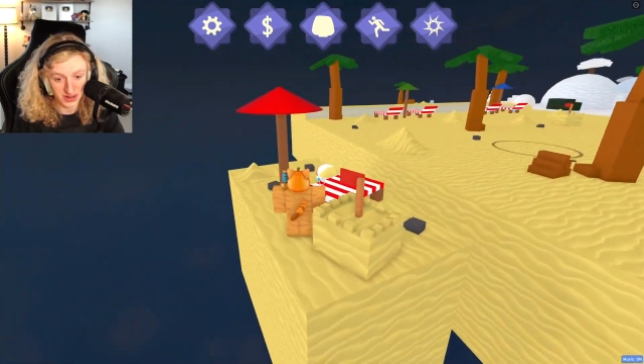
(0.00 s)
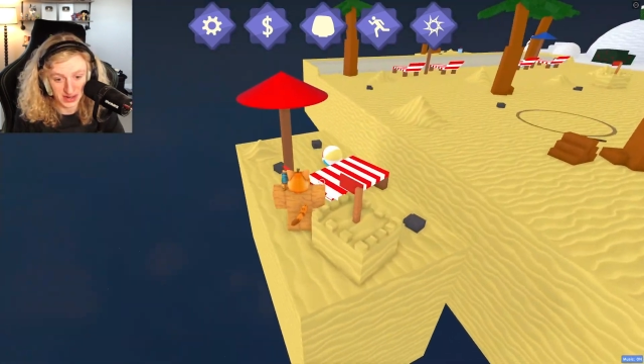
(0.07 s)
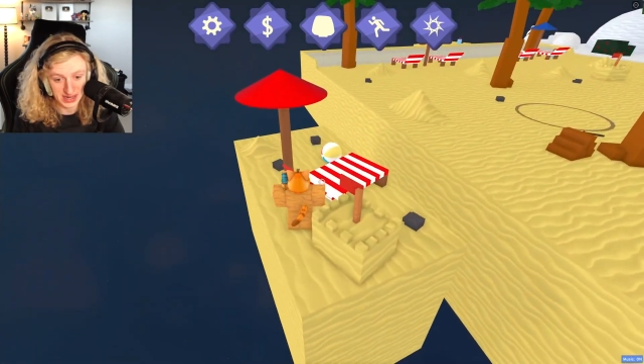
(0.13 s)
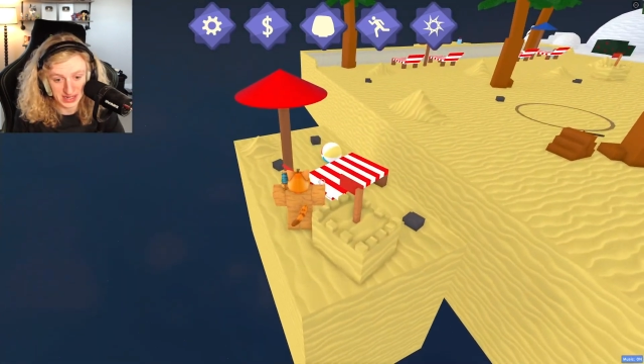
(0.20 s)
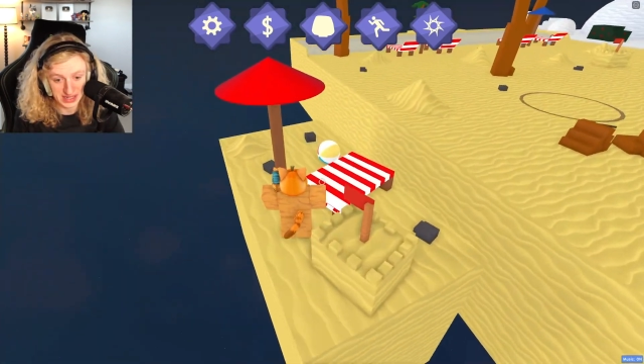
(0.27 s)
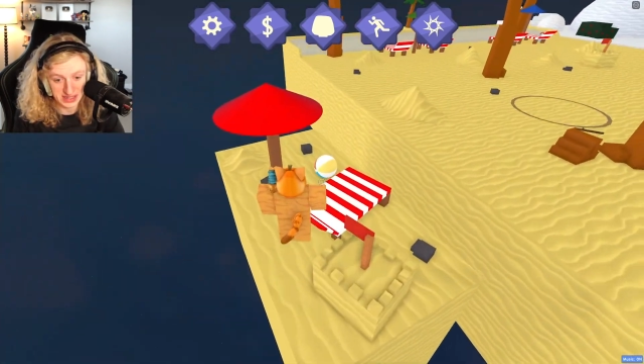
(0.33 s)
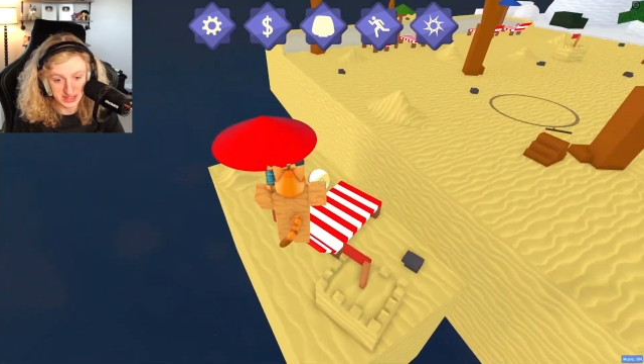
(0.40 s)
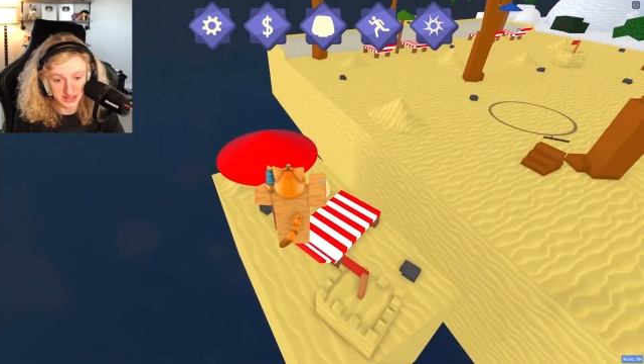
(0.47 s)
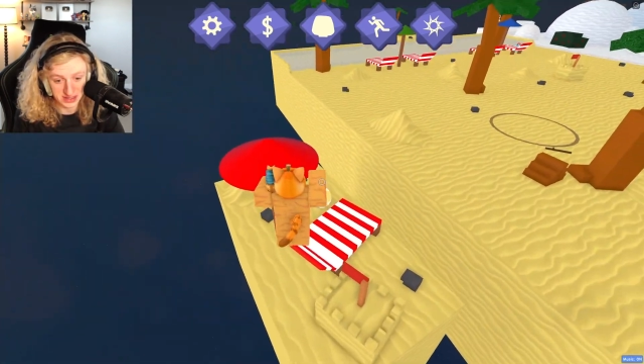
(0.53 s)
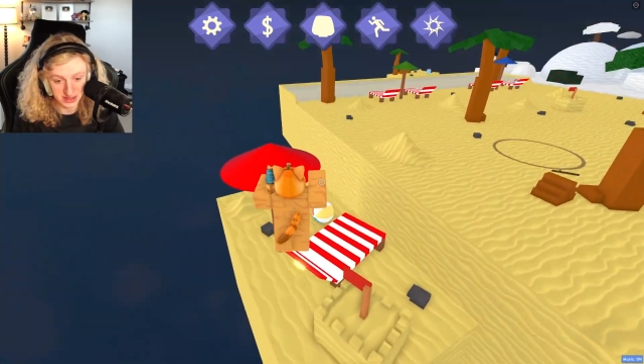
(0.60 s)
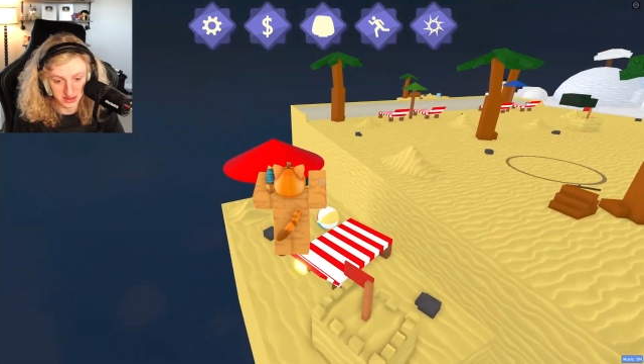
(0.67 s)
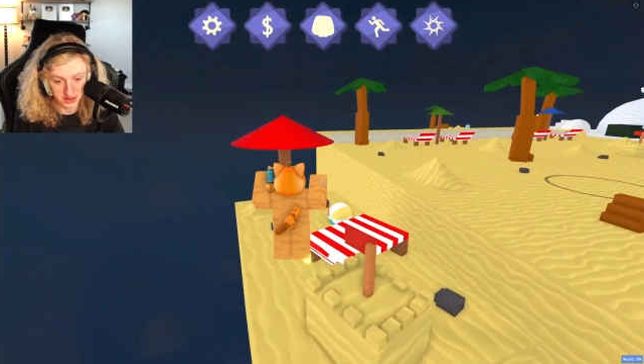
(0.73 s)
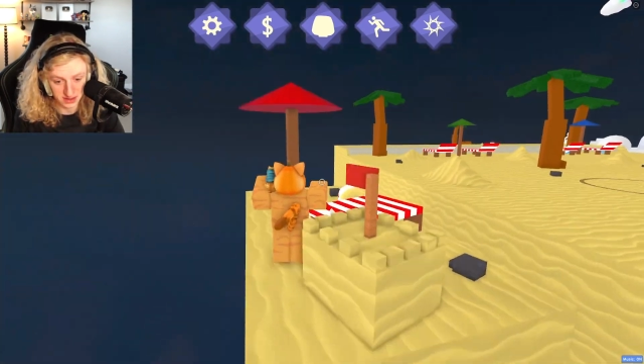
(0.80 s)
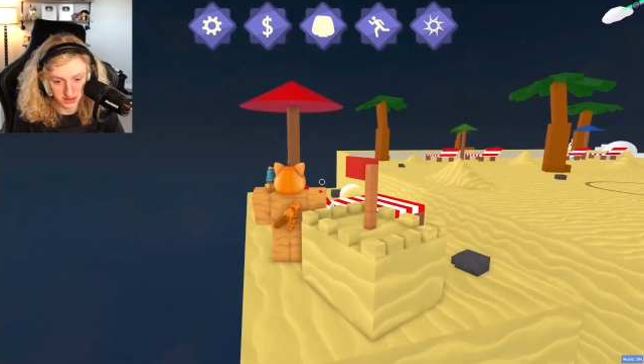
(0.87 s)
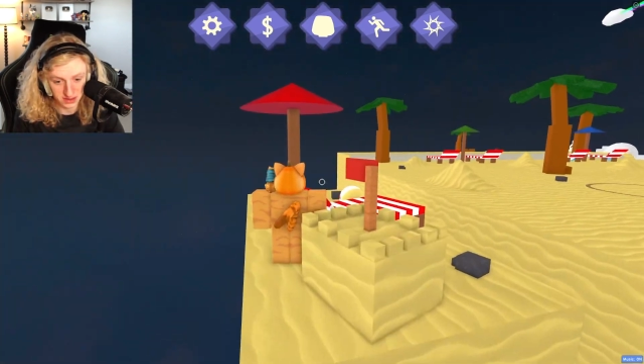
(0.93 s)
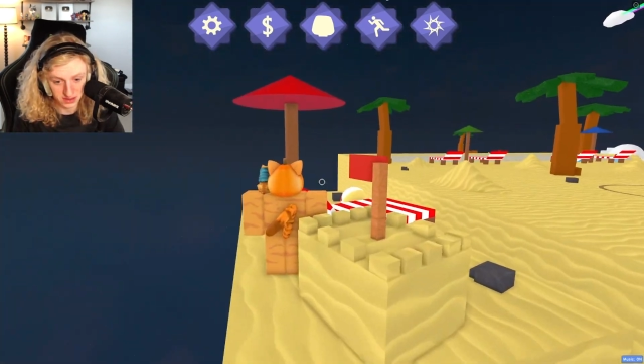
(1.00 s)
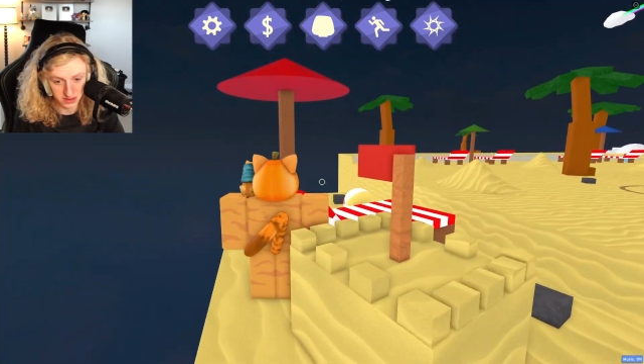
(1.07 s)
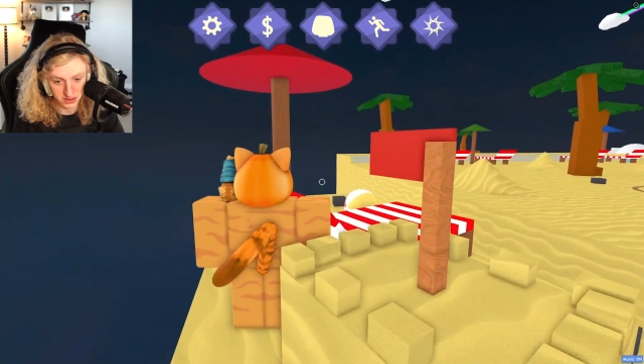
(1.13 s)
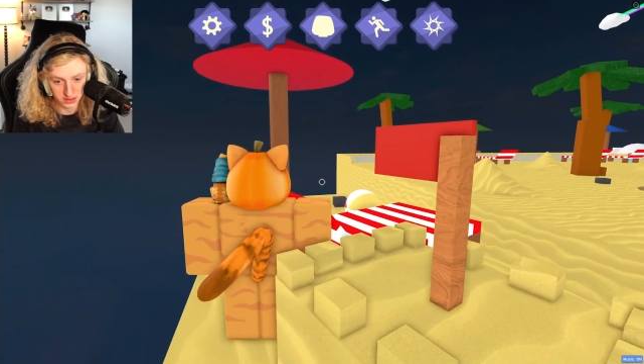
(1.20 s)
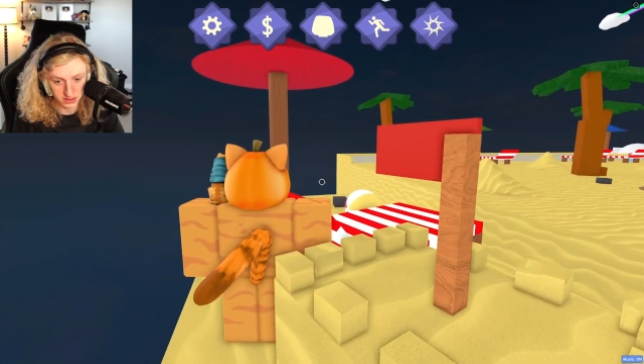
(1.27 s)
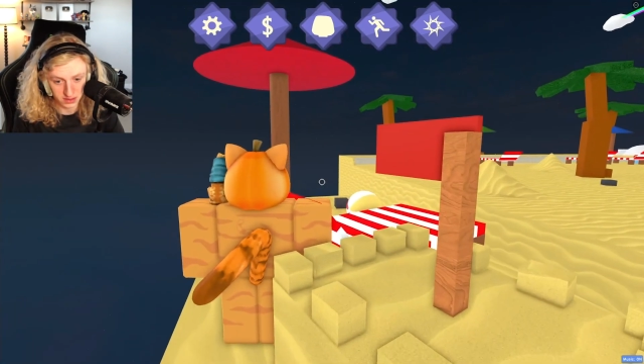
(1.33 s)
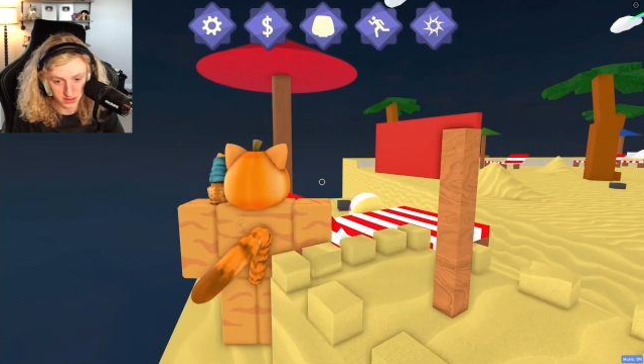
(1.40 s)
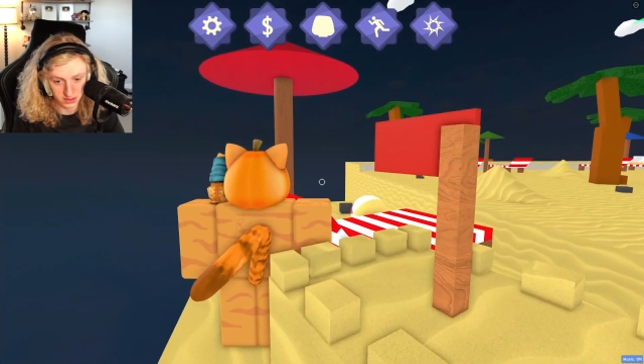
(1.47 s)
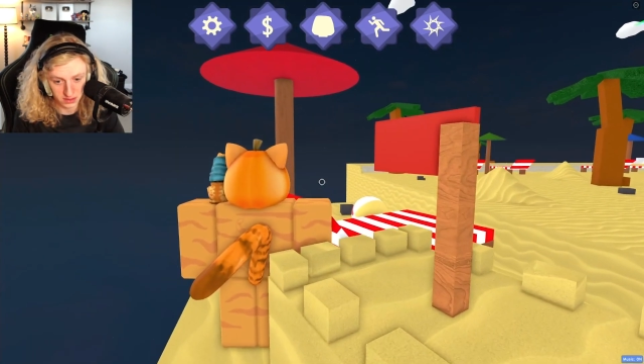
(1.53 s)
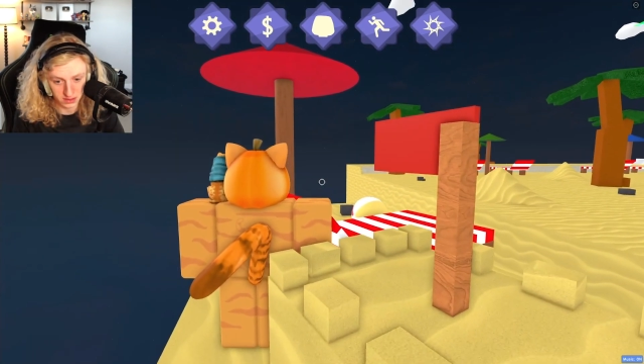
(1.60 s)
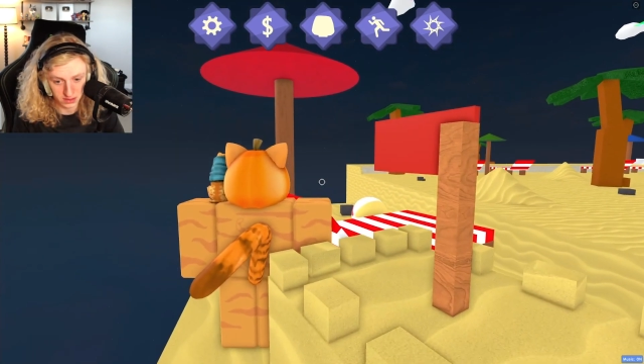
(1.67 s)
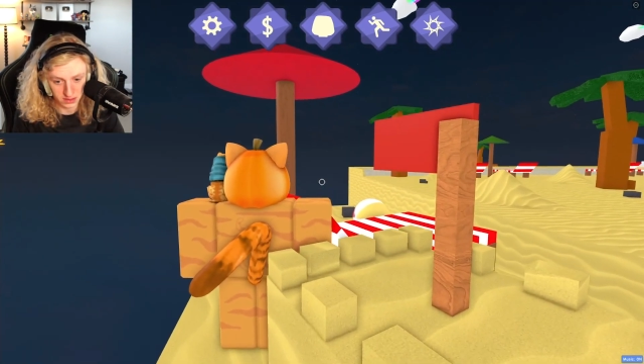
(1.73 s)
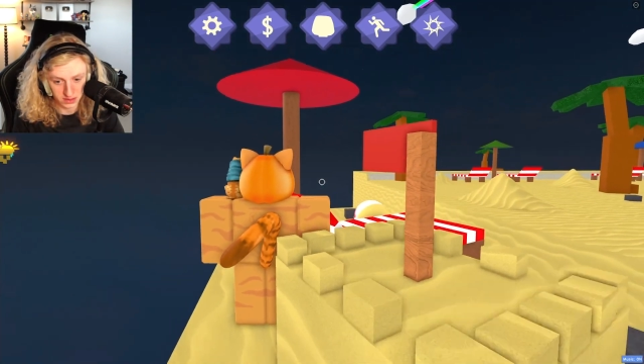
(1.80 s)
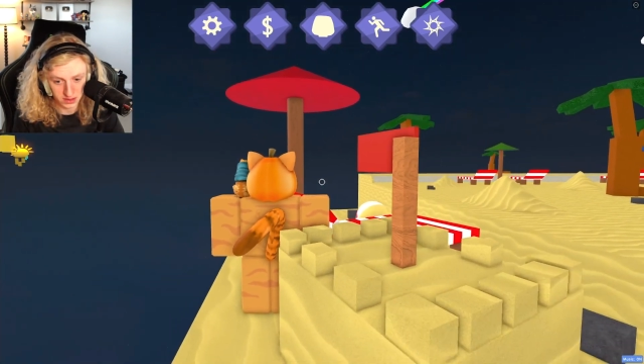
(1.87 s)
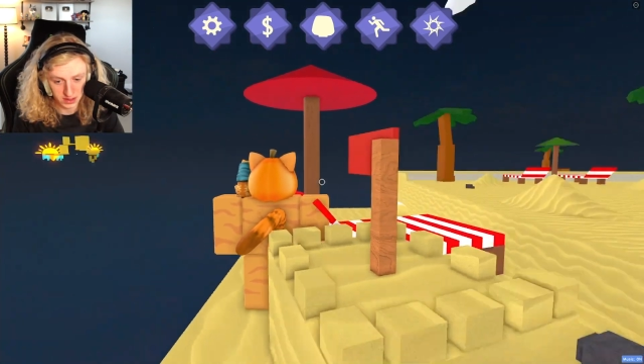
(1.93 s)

crannies is a good